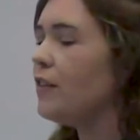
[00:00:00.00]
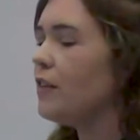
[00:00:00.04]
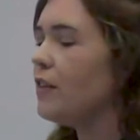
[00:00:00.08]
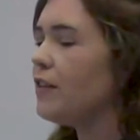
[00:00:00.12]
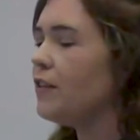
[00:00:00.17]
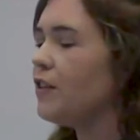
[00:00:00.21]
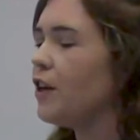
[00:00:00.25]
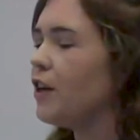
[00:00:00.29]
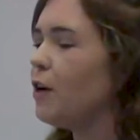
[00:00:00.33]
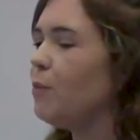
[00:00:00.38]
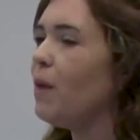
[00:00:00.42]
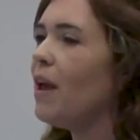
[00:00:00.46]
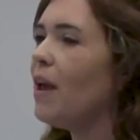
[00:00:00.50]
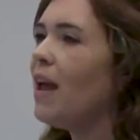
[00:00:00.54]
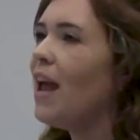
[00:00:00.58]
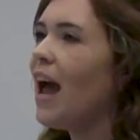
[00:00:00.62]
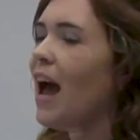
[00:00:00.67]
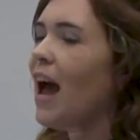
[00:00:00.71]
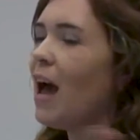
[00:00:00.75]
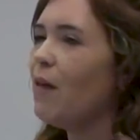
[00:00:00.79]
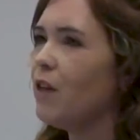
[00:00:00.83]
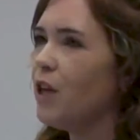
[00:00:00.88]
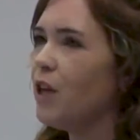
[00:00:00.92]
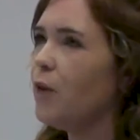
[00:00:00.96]
system
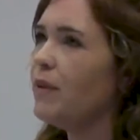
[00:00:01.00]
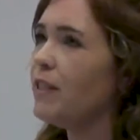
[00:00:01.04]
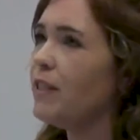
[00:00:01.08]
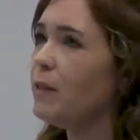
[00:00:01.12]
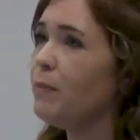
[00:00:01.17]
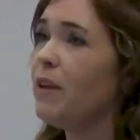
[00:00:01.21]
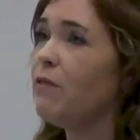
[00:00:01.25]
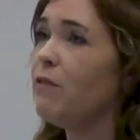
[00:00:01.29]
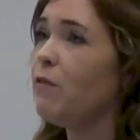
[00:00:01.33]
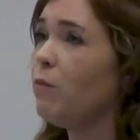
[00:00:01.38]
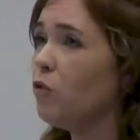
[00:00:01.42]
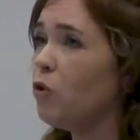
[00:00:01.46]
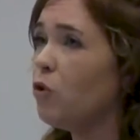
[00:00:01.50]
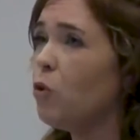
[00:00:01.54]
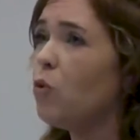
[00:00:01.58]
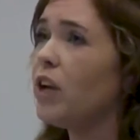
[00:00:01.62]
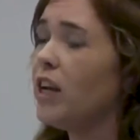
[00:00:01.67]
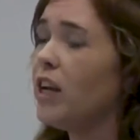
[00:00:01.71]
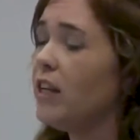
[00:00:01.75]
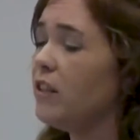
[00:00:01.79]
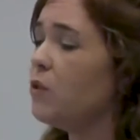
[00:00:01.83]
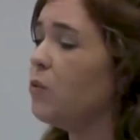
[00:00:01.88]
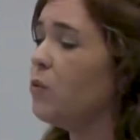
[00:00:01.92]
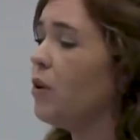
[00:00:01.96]
and the USB from
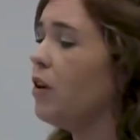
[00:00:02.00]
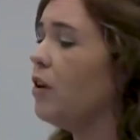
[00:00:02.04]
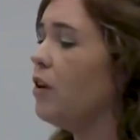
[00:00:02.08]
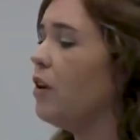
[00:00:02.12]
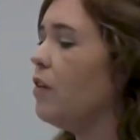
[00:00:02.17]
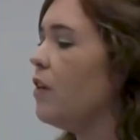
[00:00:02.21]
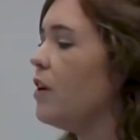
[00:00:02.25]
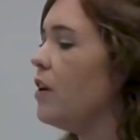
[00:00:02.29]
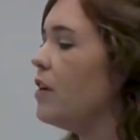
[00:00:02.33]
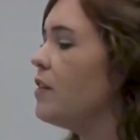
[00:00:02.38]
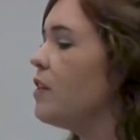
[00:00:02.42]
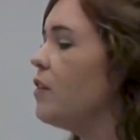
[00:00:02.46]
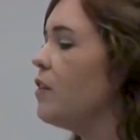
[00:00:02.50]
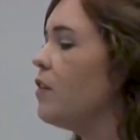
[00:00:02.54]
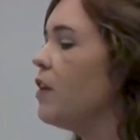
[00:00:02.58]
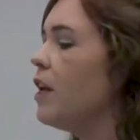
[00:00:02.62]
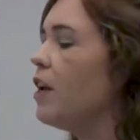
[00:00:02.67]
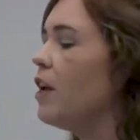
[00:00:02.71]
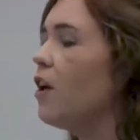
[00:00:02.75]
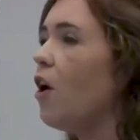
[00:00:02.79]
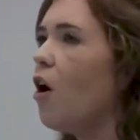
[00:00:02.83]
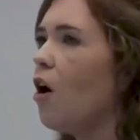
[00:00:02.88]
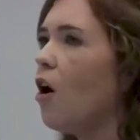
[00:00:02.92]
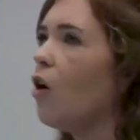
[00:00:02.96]
talking to one another so that
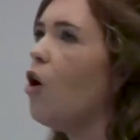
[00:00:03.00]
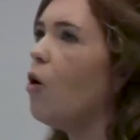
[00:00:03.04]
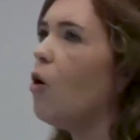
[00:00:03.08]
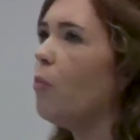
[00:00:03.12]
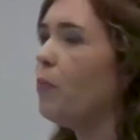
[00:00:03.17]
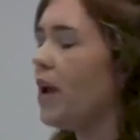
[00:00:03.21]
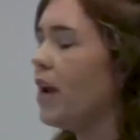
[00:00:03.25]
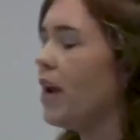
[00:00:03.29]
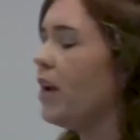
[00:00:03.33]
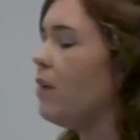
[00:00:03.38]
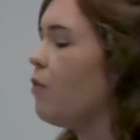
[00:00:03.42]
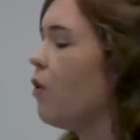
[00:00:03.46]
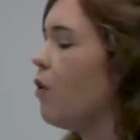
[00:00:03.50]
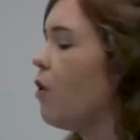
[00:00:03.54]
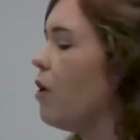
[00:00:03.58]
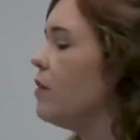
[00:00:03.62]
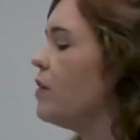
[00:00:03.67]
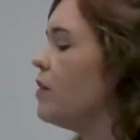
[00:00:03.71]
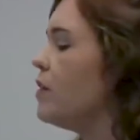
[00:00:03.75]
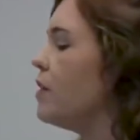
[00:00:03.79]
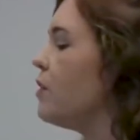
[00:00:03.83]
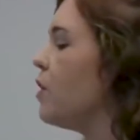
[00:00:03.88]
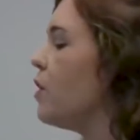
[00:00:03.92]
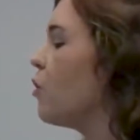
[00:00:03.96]
it can't copy any
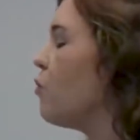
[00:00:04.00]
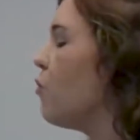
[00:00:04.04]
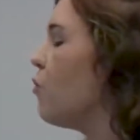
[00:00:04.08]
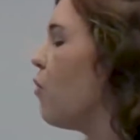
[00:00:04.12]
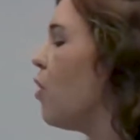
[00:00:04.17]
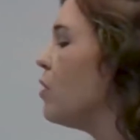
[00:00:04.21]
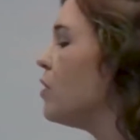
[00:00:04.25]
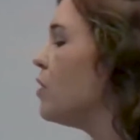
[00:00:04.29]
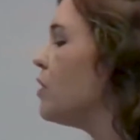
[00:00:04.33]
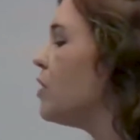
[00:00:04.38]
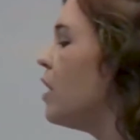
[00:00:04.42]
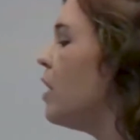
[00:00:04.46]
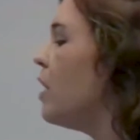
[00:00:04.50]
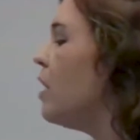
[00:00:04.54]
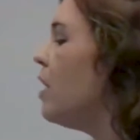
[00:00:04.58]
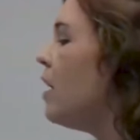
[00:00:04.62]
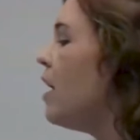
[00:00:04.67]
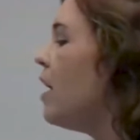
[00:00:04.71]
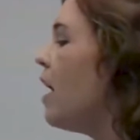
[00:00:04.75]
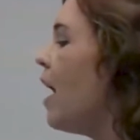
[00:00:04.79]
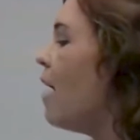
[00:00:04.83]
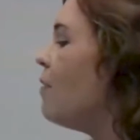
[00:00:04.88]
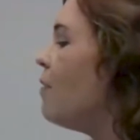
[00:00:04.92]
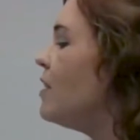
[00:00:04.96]
viruses across.
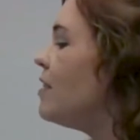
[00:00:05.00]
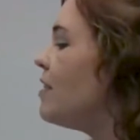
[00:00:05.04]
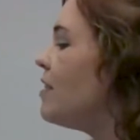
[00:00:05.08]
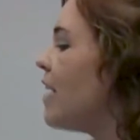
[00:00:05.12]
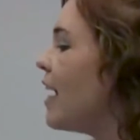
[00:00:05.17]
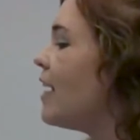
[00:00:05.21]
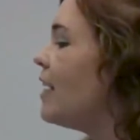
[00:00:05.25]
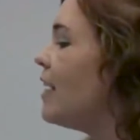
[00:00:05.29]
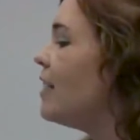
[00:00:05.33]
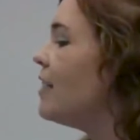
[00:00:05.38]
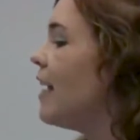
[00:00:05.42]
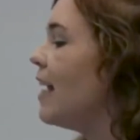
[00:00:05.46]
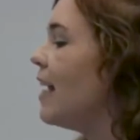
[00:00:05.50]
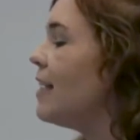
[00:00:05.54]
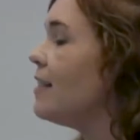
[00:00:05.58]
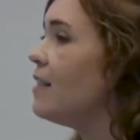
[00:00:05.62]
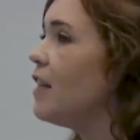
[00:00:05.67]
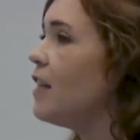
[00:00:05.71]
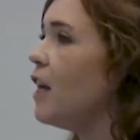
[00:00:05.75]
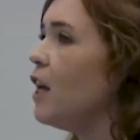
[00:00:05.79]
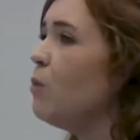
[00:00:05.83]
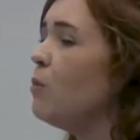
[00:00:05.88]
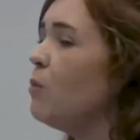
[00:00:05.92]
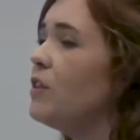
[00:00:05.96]
And the second
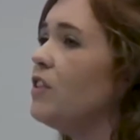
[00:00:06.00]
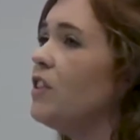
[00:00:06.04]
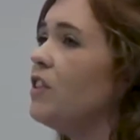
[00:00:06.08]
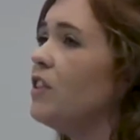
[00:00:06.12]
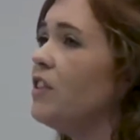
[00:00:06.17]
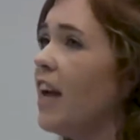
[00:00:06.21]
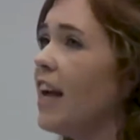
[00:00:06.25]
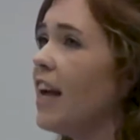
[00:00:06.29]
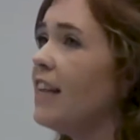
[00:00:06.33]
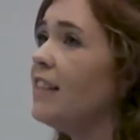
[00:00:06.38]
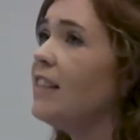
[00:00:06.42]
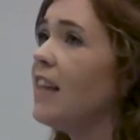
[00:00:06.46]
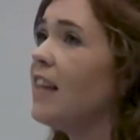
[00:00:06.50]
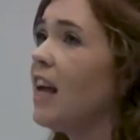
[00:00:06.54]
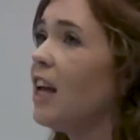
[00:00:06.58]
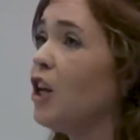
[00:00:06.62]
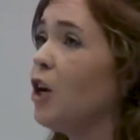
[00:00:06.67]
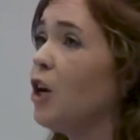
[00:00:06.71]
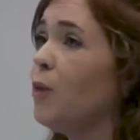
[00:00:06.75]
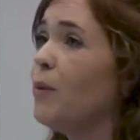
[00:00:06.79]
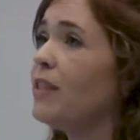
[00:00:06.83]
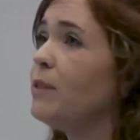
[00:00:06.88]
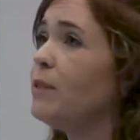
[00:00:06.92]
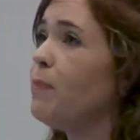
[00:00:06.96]
testing was to test that
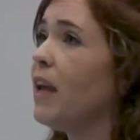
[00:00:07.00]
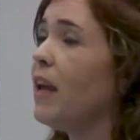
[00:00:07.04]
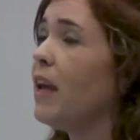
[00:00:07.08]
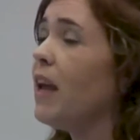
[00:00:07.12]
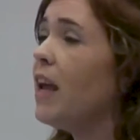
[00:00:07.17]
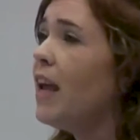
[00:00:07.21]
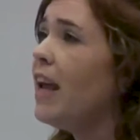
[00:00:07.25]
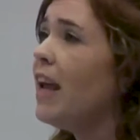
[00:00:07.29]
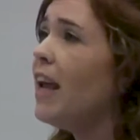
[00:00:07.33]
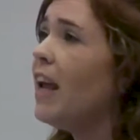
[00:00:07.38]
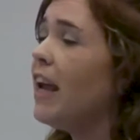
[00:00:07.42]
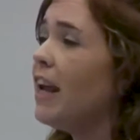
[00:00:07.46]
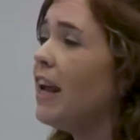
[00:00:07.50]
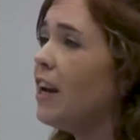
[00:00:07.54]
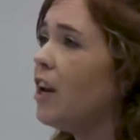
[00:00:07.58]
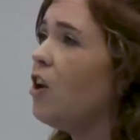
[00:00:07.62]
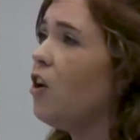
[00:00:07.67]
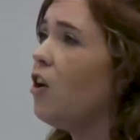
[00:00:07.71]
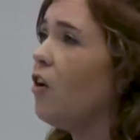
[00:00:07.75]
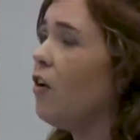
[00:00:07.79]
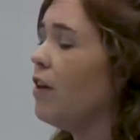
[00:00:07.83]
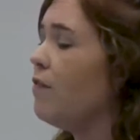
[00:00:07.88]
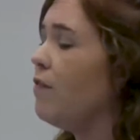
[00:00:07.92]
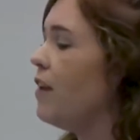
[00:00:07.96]
USB in a
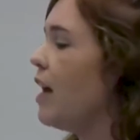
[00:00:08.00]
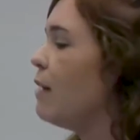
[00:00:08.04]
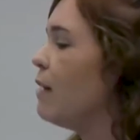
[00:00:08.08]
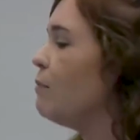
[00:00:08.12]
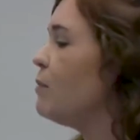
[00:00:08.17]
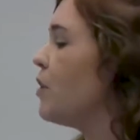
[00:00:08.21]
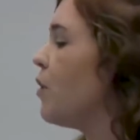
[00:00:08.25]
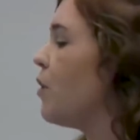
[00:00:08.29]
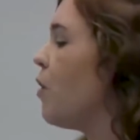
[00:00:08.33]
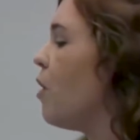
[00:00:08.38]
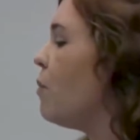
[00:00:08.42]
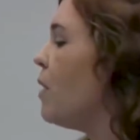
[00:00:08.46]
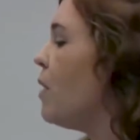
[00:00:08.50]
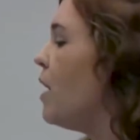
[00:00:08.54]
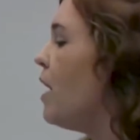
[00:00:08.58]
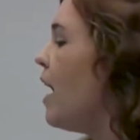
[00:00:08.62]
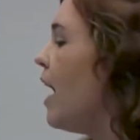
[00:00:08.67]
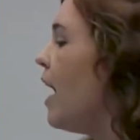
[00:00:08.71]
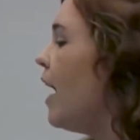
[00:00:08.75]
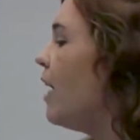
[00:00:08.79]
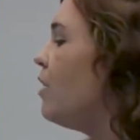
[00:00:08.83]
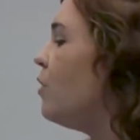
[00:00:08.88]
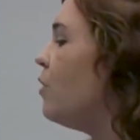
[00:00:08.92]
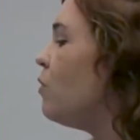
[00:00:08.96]
live laptop.
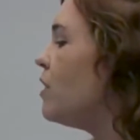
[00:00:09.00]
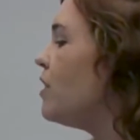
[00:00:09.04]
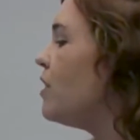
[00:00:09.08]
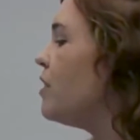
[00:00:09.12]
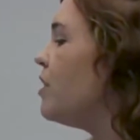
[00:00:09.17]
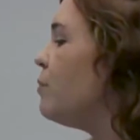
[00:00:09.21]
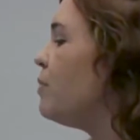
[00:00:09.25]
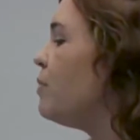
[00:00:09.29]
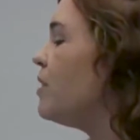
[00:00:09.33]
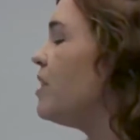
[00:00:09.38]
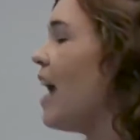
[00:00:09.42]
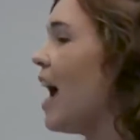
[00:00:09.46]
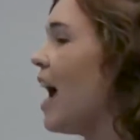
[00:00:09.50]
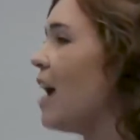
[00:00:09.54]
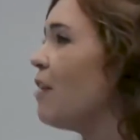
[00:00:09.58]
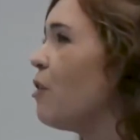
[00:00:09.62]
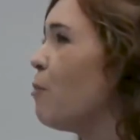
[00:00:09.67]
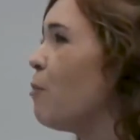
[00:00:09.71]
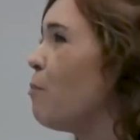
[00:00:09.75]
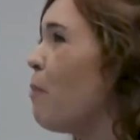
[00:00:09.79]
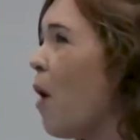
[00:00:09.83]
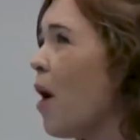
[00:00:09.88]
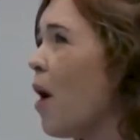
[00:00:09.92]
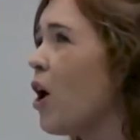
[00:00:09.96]
And in order to protect the
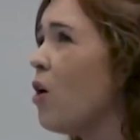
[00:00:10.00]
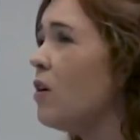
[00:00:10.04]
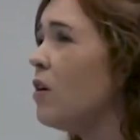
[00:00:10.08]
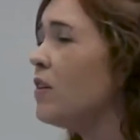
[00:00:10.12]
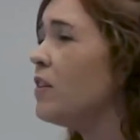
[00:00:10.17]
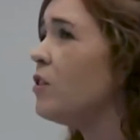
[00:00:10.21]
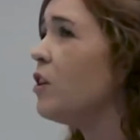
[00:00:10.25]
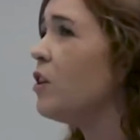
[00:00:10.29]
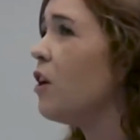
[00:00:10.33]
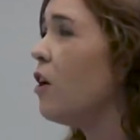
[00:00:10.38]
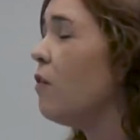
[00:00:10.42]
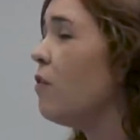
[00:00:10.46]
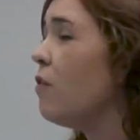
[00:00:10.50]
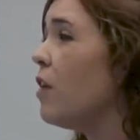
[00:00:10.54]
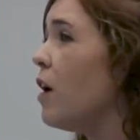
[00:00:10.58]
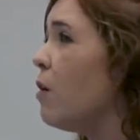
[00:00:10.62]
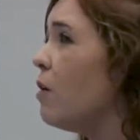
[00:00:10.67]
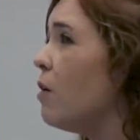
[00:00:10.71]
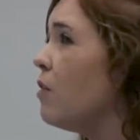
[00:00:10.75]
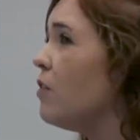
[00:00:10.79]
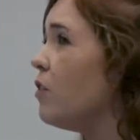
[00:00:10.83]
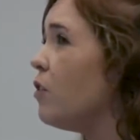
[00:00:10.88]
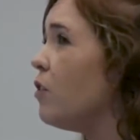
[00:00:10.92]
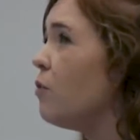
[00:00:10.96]
BIOS, so
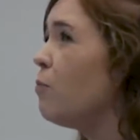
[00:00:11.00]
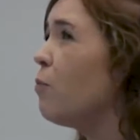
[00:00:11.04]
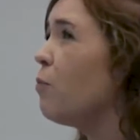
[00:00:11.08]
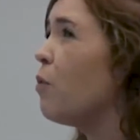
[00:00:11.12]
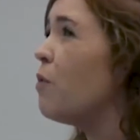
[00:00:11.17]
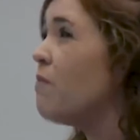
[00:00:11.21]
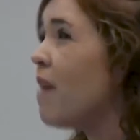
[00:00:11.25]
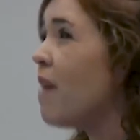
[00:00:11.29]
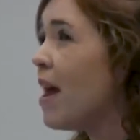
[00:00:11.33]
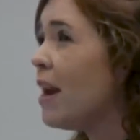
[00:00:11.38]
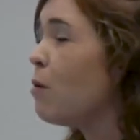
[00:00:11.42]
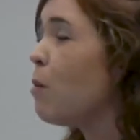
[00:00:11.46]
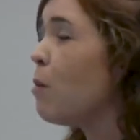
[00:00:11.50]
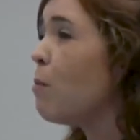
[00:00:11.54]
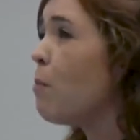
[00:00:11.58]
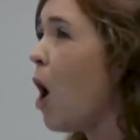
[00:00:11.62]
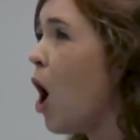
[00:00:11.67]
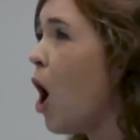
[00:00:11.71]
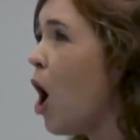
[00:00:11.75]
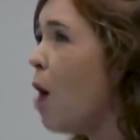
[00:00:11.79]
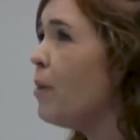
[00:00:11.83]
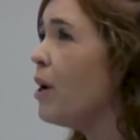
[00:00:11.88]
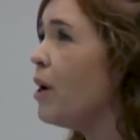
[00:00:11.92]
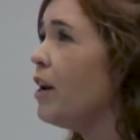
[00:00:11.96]
that to prevent
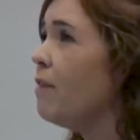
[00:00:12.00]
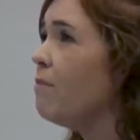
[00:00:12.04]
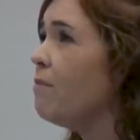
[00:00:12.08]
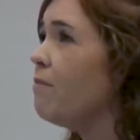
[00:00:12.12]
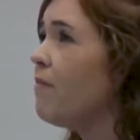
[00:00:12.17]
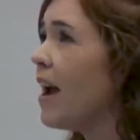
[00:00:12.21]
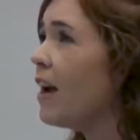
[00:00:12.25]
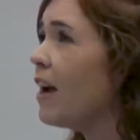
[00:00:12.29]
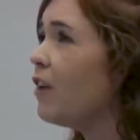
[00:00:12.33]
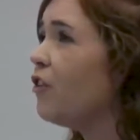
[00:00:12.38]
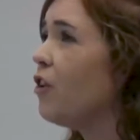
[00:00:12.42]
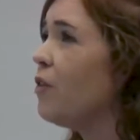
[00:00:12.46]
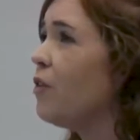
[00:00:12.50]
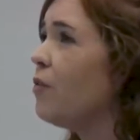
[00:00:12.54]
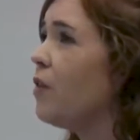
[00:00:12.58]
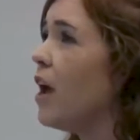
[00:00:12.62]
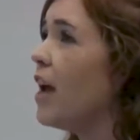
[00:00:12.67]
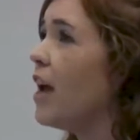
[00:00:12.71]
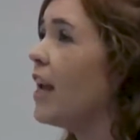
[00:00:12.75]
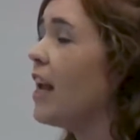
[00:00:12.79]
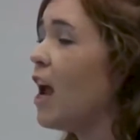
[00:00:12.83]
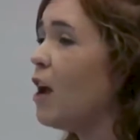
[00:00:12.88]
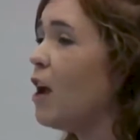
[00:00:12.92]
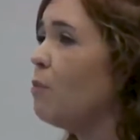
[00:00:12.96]
permanent infection that
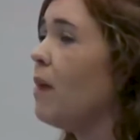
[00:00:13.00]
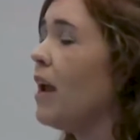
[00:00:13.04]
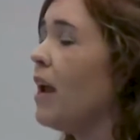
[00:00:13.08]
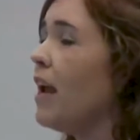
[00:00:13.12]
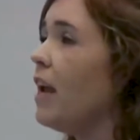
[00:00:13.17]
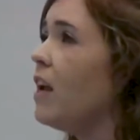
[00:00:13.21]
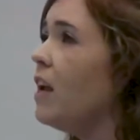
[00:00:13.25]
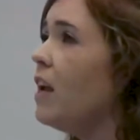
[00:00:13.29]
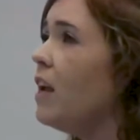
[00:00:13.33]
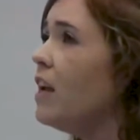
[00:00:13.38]
again may